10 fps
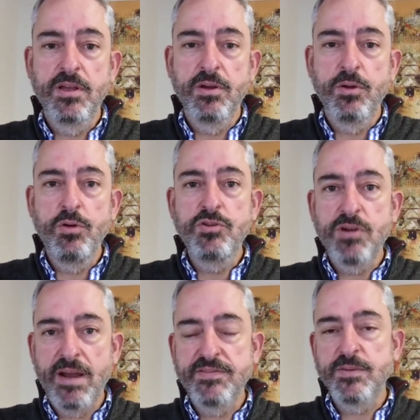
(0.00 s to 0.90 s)
Who
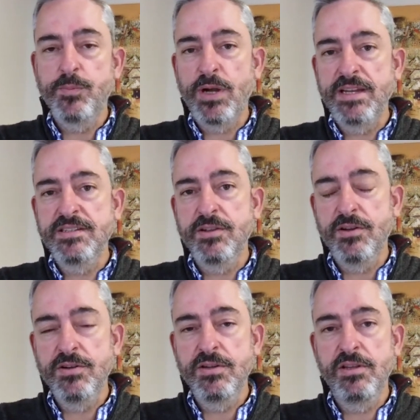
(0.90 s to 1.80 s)
drives the price
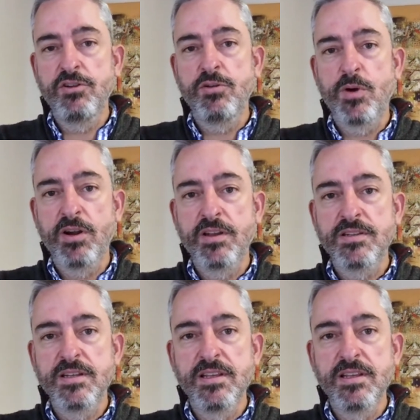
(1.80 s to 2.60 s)
down in your market?